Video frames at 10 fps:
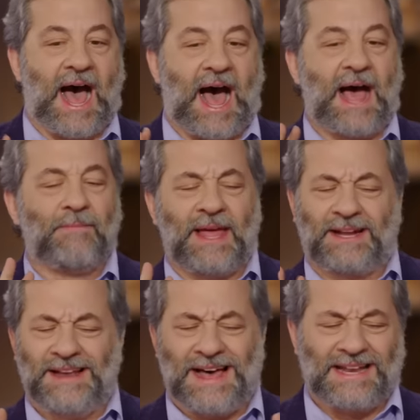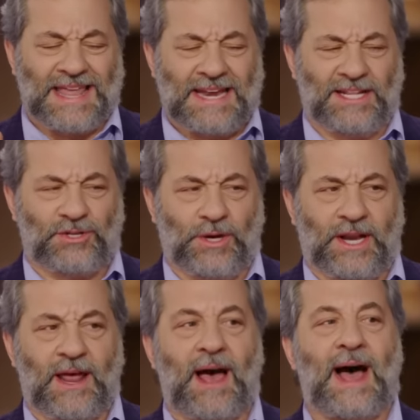I'm, like, not that into
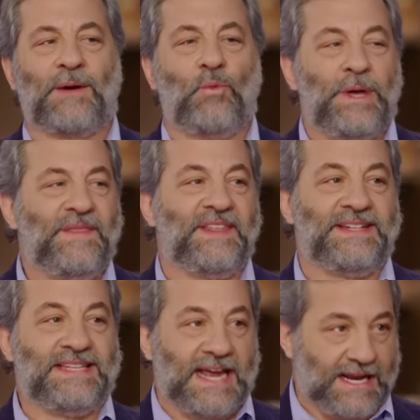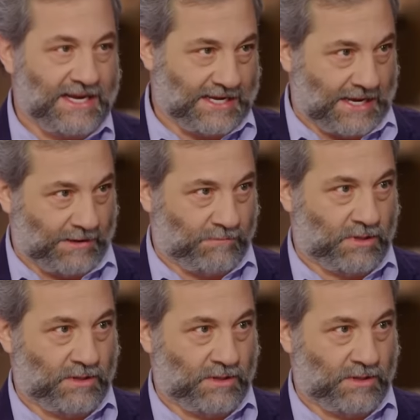it. I win the dating game.